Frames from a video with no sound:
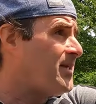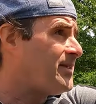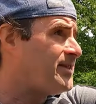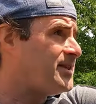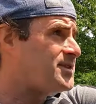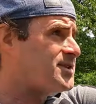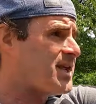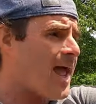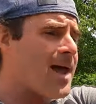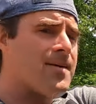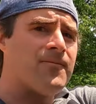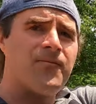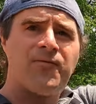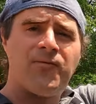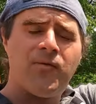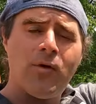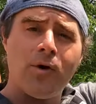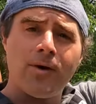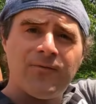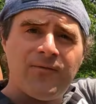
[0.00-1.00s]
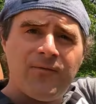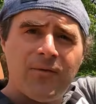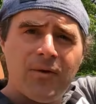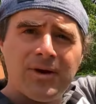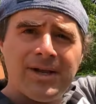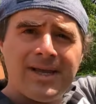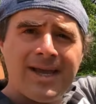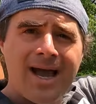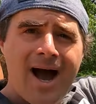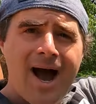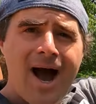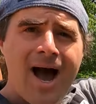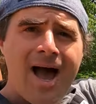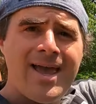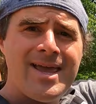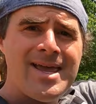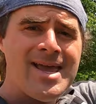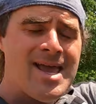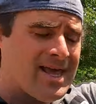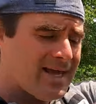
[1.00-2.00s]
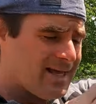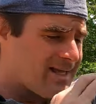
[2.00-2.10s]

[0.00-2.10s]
this M440i